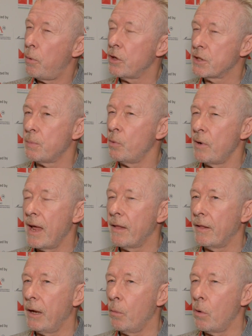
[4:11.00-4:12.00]
possible now
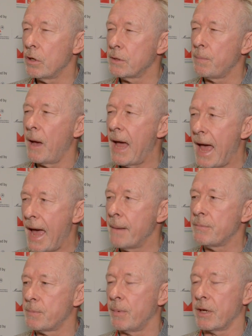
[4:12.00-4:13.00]
than it was,
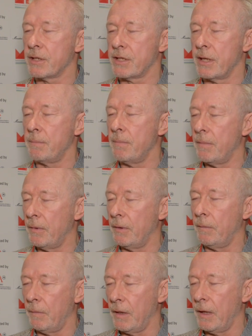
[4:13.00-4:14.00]
perhaps, because
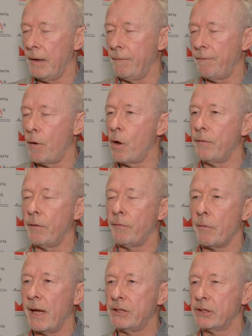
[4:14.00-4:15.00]
the flow of
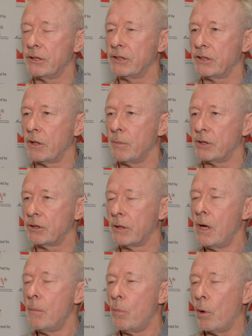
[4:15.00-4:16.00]
information is so much
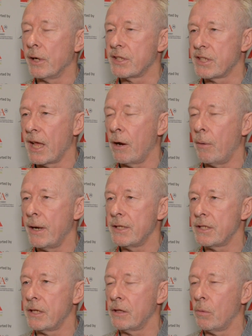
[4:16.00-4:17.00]
more
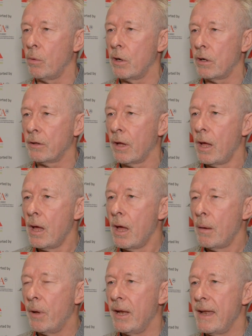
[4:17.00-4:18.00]
accelerated in the world.
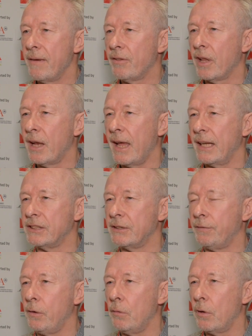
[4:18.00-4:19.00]
But nevertheless,
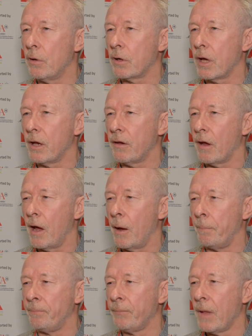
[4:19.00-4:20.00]
if you look at,
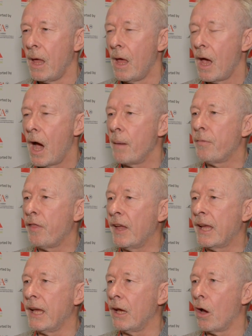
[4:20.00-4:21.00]
I'm
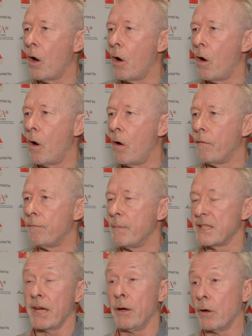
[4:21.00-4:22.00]
thinking of
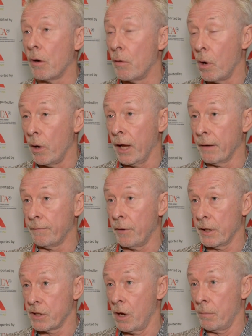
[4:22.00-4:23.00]
Matteo Garrone,
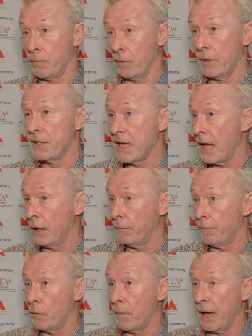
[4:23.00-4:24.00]
for example, Italian
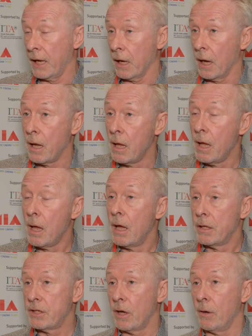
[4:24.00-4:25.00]
filmmaker.
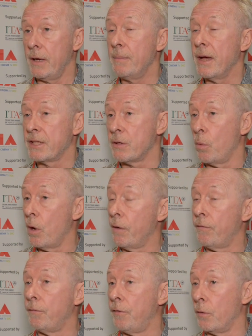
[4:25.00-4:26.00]
So he makes a
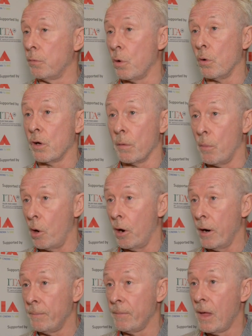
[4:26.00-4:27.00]
wonderful film called
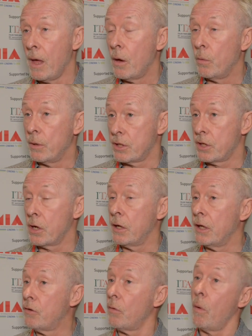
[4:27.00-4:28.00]
Gomorrah, which
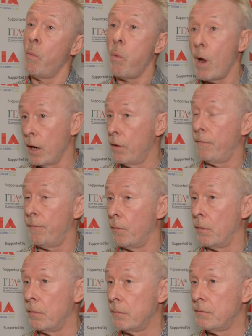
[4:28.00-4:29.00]
turned into a
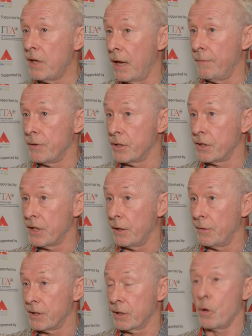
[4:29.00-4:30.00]
wonderful television
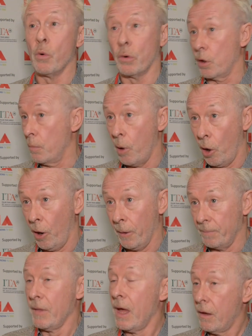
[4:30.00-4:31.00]
series called Gomorrah.
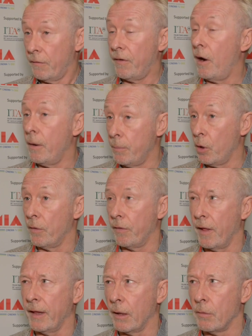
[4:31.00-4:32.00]
Very
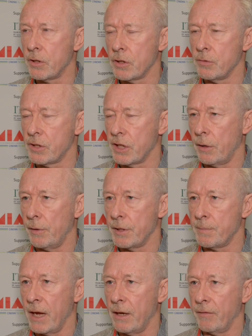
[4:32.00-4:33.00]
beautiful. I think there were two
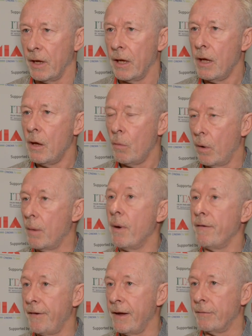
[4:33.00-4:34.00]
series made of it. One of
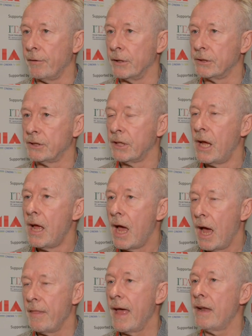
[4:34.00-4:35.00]
my favorites.
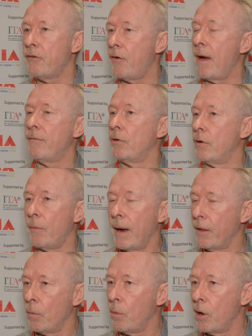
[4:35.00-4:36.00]
And that traveled
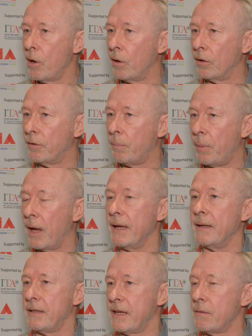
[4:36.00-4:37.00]
around the world, but
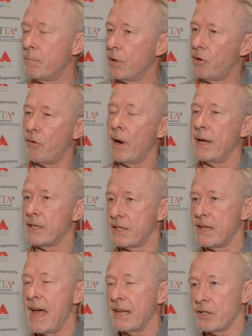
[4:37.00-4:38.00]
it didn't betray its
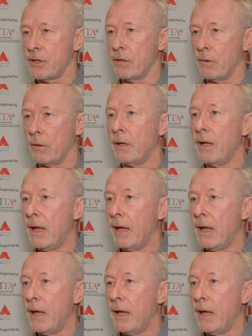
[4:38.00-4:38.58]
national